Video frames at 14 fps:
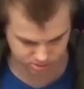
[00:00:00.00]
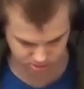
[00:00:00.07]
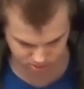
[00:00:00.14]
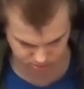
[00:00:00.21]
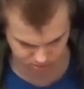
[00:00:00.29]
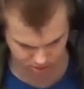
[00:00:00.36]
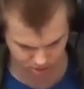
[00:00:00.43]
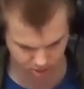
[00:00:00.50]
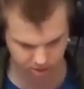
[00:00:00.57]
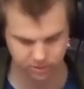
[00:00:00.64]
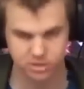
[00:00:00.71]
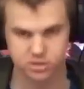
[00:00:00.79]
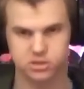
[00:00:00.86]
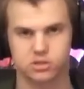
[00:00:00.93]
So
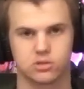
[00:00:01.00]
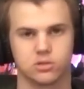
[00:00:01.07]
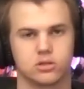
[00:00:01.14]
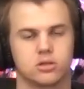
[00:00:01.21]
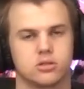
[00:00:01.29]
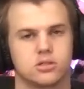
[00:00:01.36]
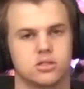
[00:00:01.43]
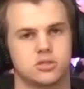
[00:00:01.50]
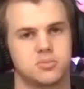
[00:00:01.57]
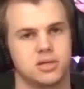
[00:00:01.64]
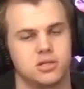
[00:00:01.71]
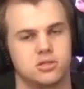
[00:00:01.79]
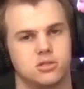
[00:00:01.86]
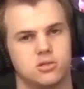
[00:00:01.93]
this is good because this
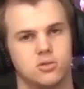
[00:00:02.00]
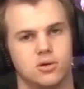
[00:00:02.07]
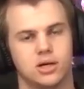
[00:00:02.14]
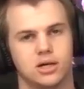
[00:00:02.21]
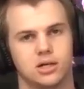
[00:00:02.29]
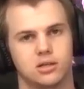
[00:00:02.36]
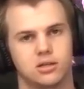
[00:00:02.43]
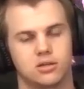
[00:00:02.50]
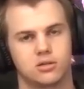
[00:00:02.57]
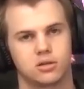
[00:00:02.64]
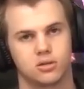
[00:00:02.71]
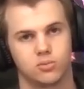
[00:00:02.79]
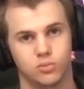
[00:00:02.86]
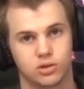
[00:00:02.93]
means you are,
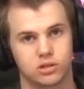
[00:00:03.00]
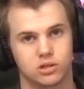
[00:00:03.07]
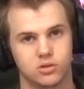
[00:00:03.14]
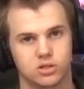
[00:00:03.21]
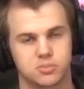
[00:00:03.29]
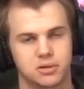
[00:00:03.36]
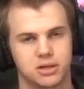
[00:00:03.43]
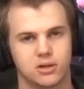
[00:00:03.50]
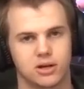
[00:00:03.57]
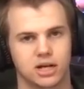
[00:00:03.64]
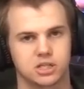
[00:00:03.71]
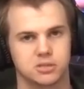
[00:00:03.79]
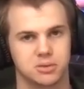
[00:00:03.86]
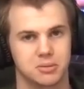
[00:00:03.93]
with the USB not
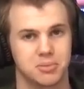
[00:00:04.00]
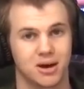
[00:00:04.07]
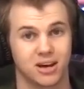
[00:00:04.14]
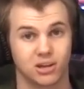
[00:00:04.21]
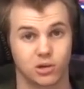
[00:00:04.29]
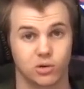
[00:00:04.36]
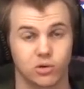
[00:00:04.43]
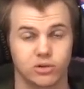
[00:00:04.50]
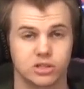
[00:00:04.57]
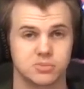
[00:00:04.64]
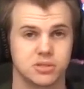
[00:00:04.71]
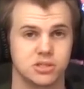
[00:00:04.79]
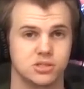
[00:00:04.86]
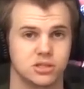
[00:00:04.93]
actually being part of the cord,
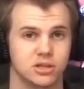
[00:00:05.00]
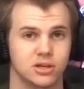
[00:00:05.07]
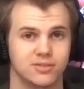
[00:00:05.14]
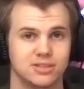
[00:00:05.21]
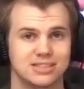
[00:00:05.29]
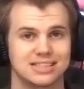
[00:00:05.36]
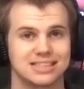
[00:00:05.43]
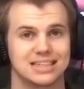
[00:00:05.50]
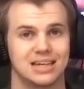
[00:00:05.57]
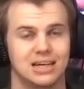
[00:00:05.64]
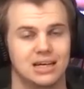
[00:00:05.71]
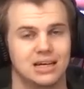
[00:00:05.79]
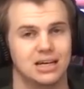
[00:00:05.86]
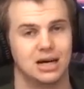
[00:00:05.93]
this means you can obviously
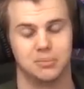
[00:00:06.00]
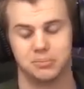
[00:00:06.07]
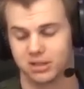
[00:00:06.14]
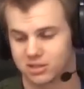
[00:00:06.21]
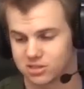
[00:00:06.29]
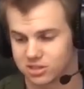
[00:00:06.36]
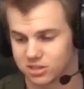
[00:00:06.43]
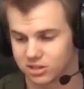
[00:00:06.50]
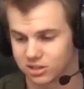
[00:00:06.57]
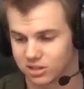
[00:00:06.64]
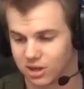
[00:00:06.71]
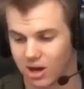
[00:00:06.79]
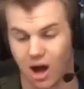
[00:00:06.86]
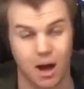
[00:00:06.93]
plug this into your
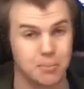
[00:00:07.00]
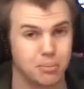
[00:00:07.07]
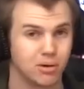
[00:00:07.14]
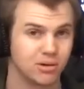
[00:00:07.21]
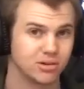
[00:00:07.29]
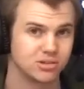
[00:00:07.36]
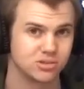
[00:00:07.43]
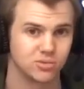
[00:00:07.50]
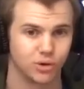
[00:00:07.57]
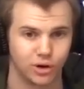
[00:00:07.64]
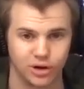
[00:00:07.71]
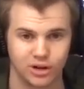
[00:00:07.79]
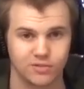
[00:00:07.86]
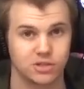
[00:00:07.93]
iPods,
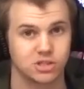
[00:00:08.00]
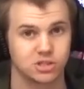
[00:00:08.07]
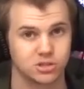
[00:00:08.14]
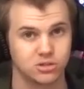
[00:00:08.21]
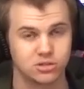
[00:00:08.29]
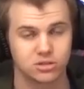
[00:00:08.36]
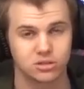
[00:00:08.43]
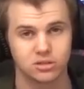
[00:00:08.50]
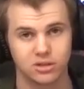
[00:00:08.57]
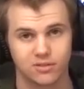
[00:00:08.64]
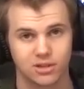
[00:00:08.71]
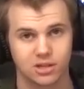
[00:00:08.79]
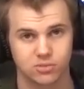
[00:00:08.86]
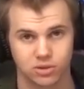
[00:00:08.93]
whatnot, if you choose to,
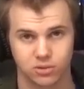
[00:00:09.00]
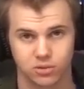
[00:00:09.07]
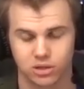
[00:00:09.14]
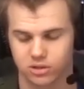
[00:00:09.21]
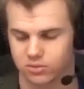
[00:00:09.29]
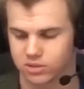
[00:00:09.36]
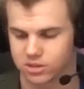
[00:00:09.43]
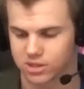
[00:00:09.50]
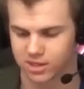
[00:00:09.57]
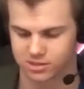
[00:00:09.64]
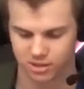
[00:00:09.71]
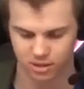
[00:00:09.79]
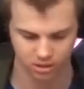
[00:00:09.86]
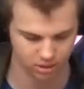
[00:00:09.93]
if that's what you want to do with this
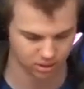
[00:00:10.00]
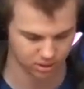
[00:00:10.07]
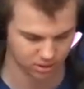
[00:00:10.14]
headset.